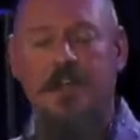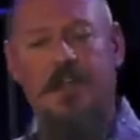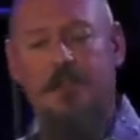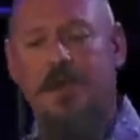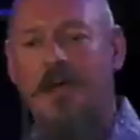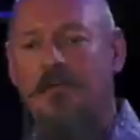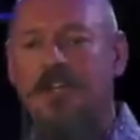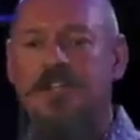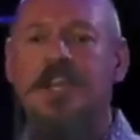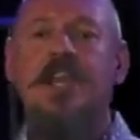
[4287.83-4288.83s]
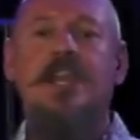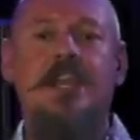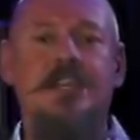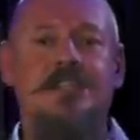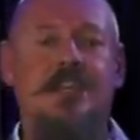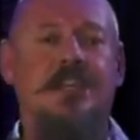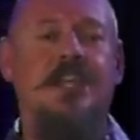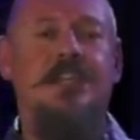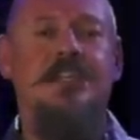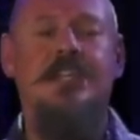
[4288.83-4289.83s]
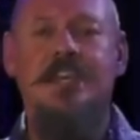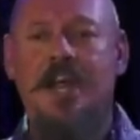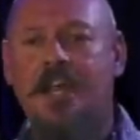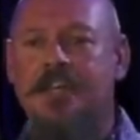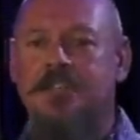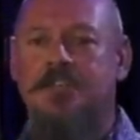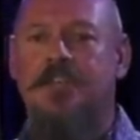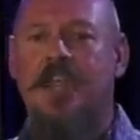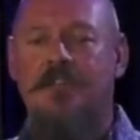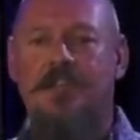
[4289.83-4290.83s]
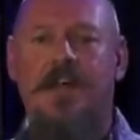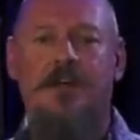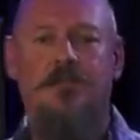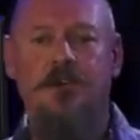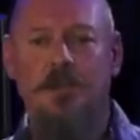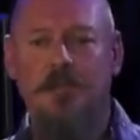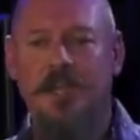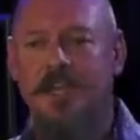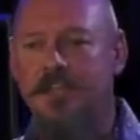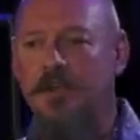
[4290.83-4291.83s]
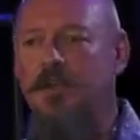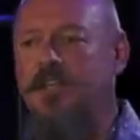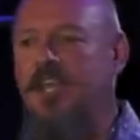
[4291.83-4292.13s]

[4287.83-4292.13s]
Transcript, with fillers: uh, the bottom range is that they did not necessarily have a lot of room and they don't